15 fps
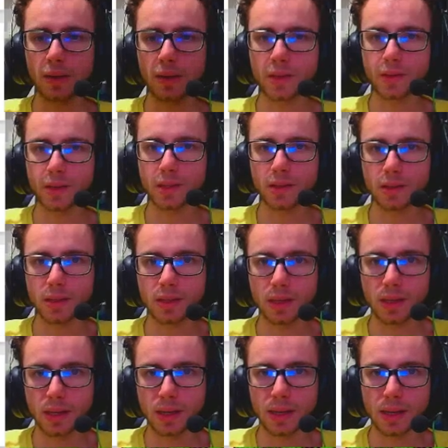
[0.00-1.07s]
Hello guys, we're
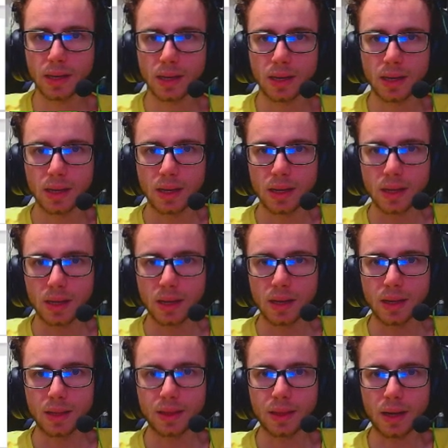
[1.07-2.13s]
using
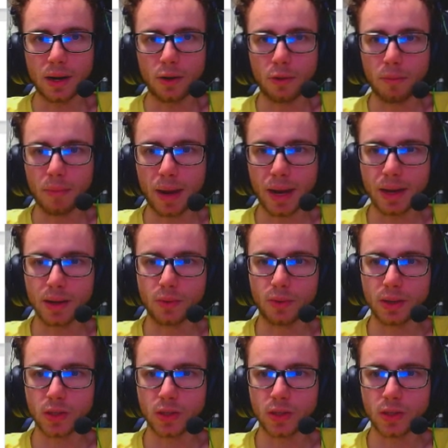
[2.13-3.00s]
Narromine